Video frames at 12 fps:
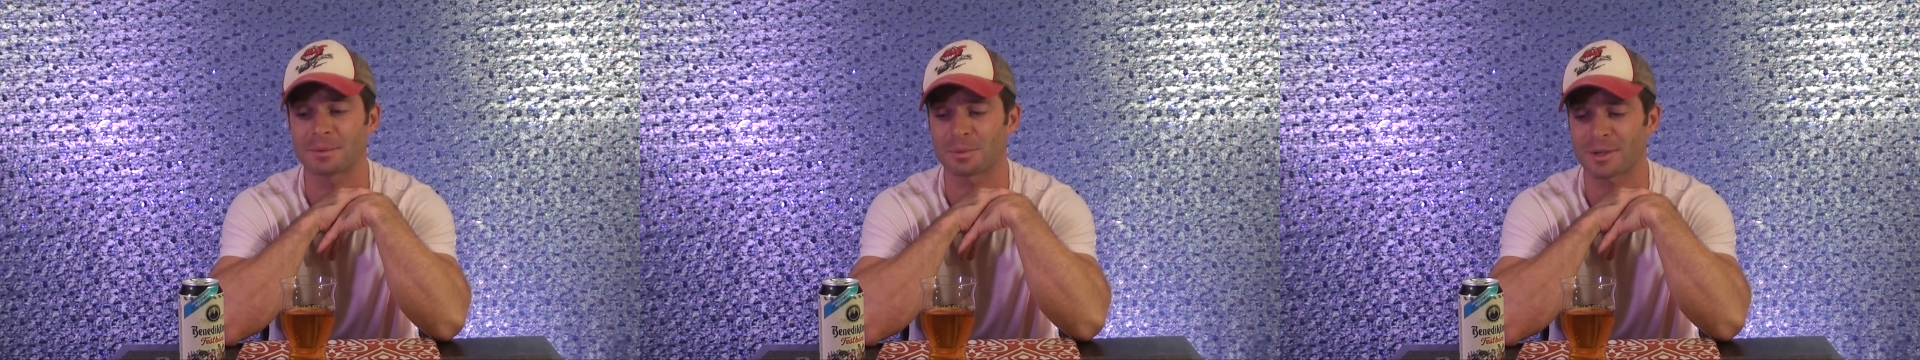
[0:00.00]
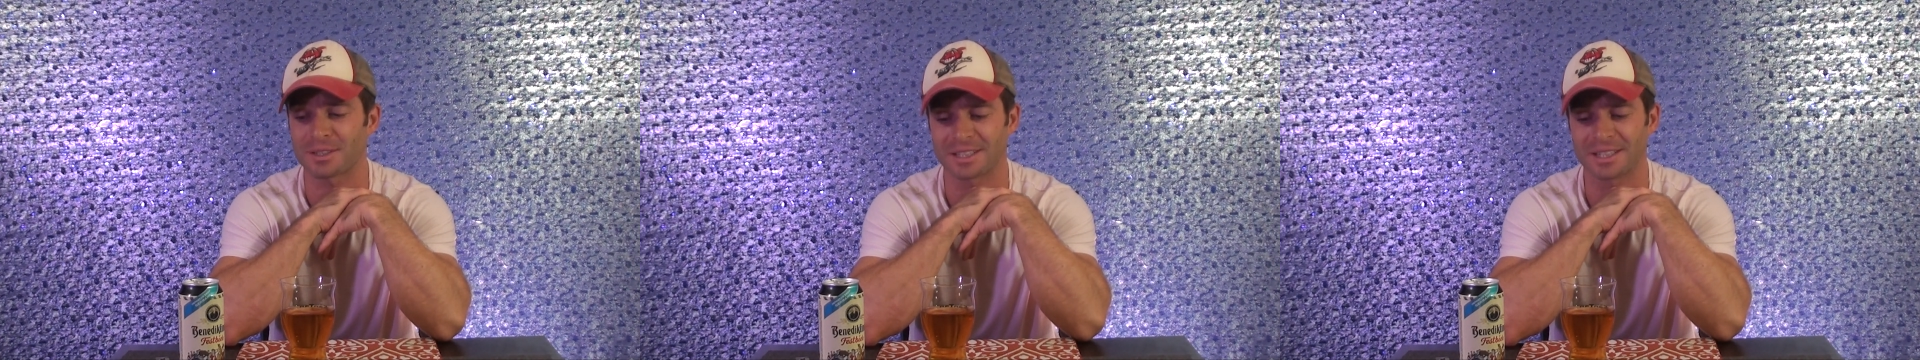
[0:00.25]
I'm
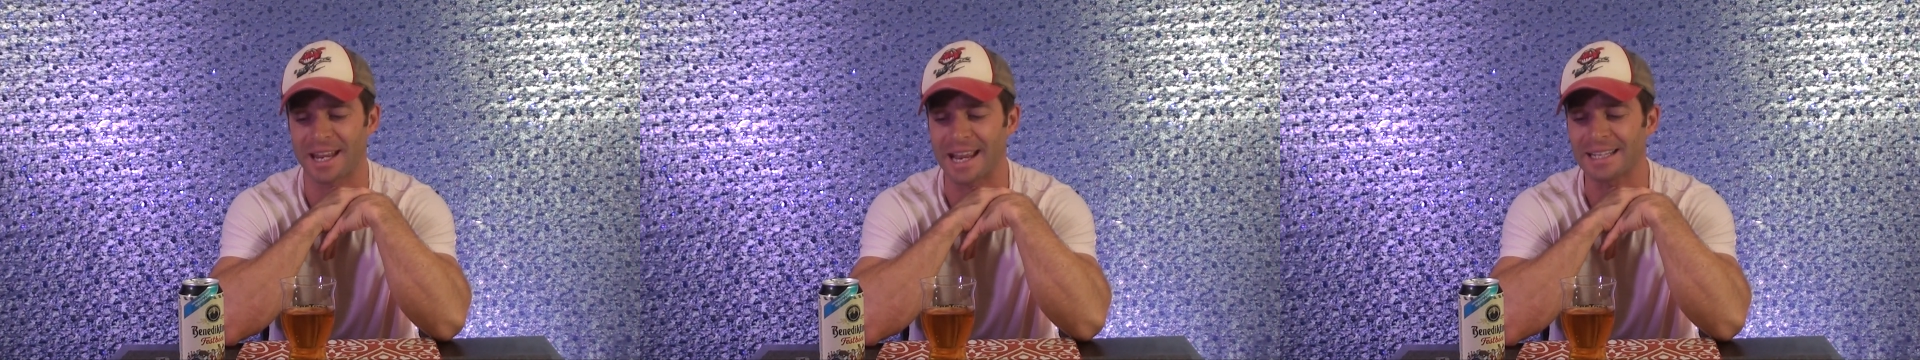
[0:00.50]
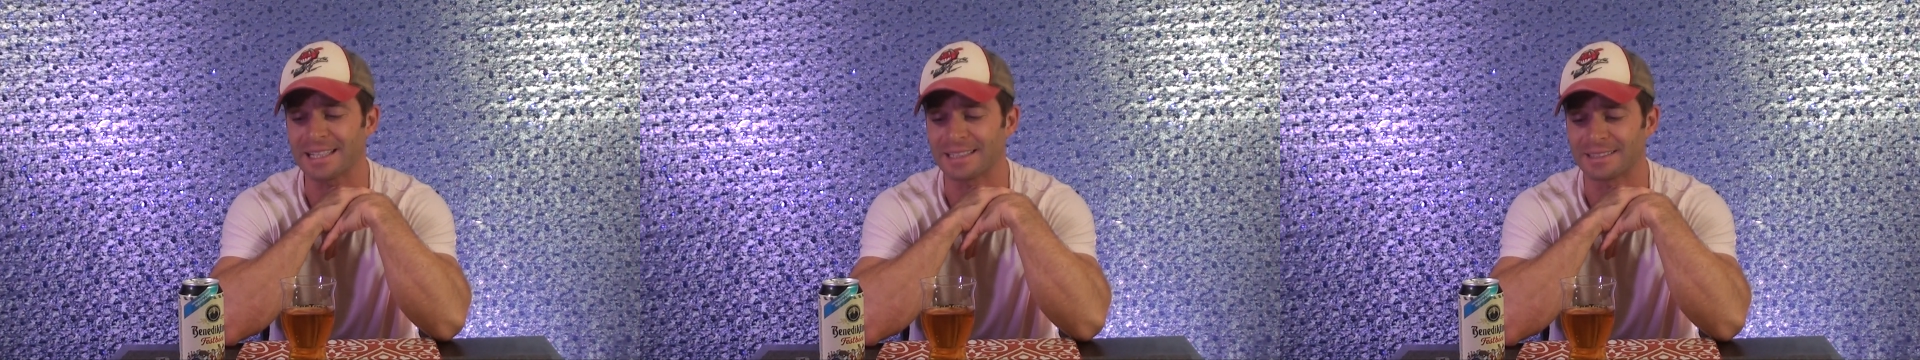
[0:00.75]
surprised I didn't get
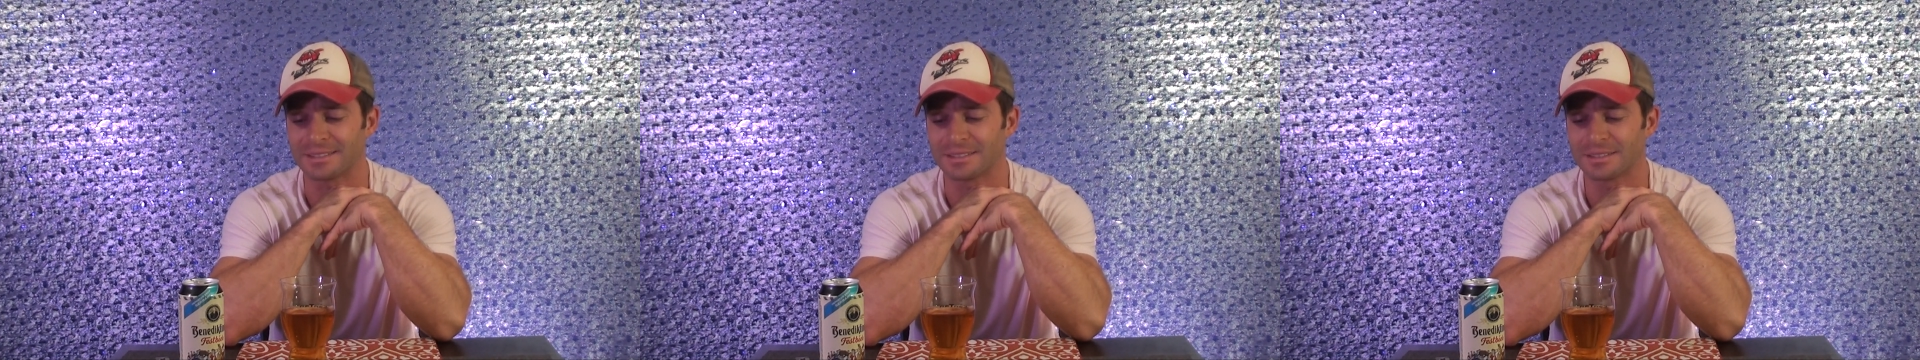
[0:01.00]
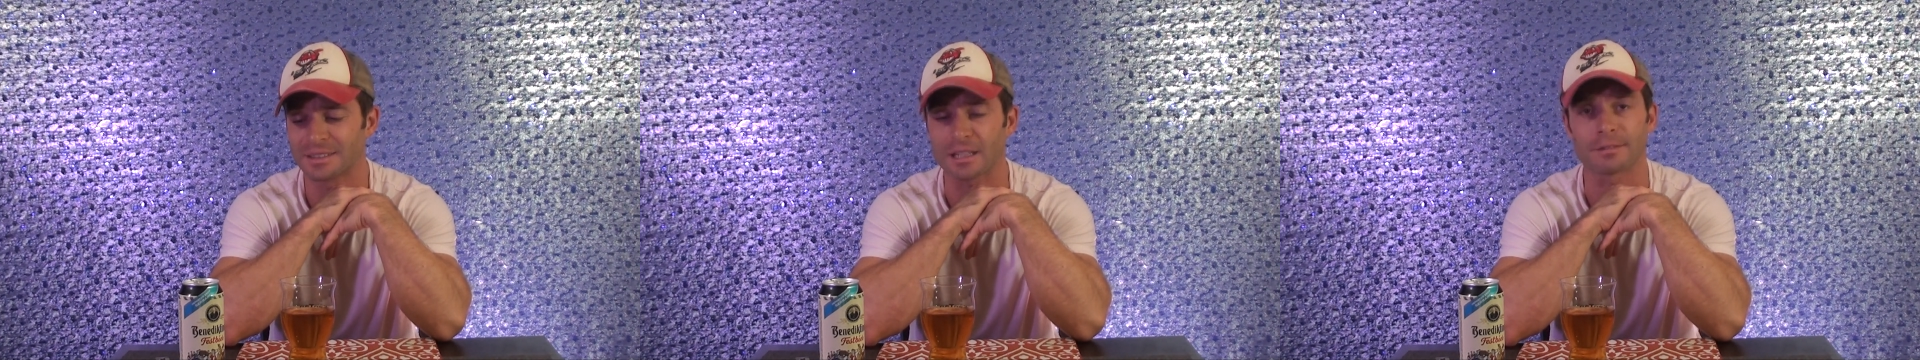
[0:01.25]
any
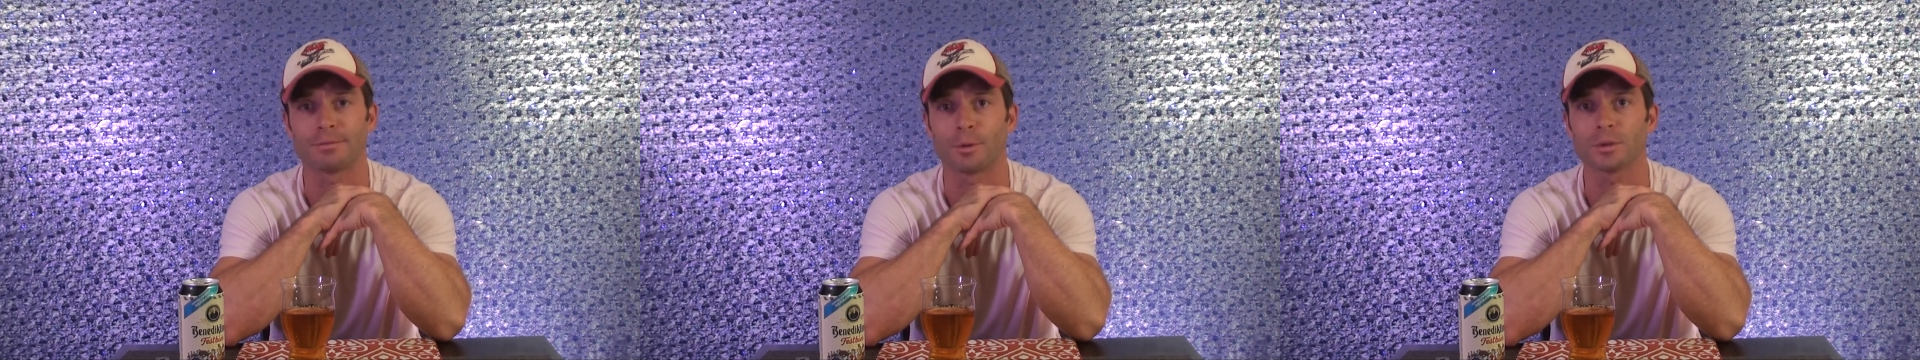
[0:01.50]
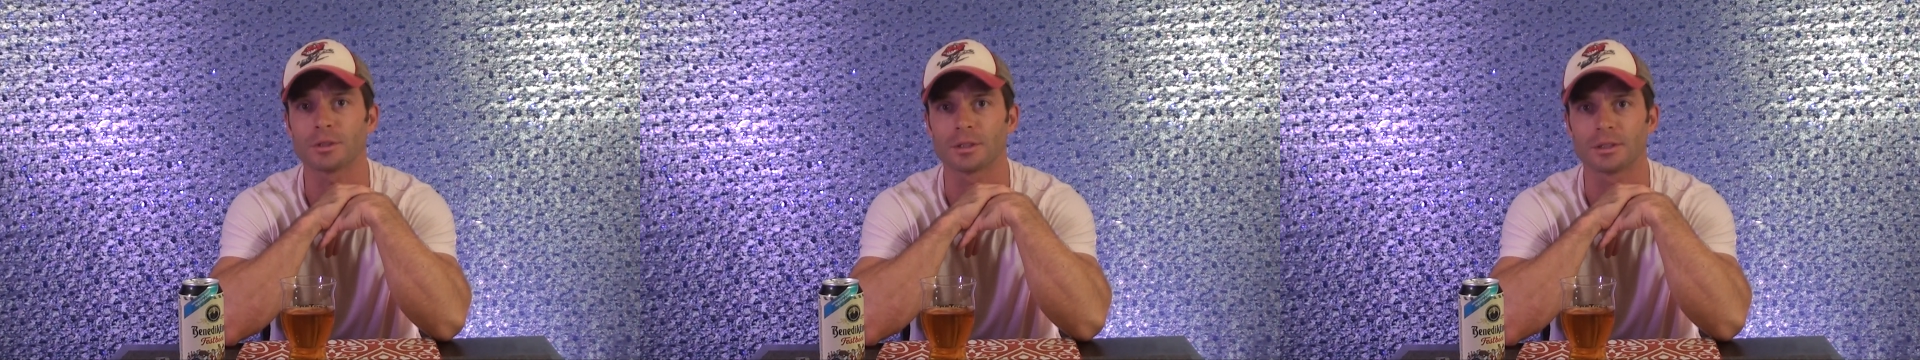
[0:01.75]

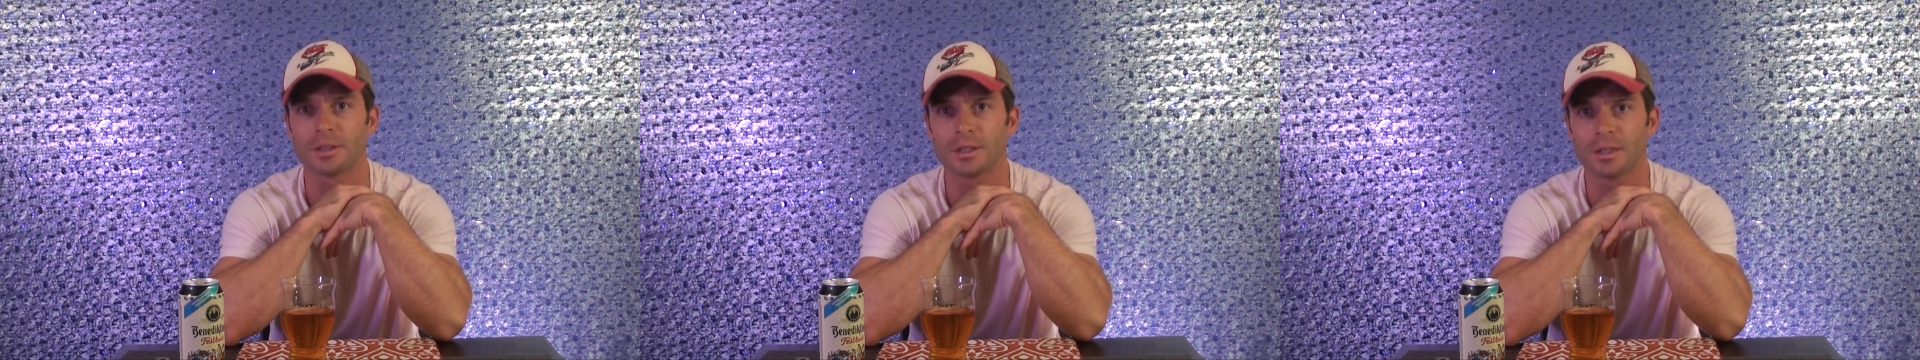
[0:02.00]
California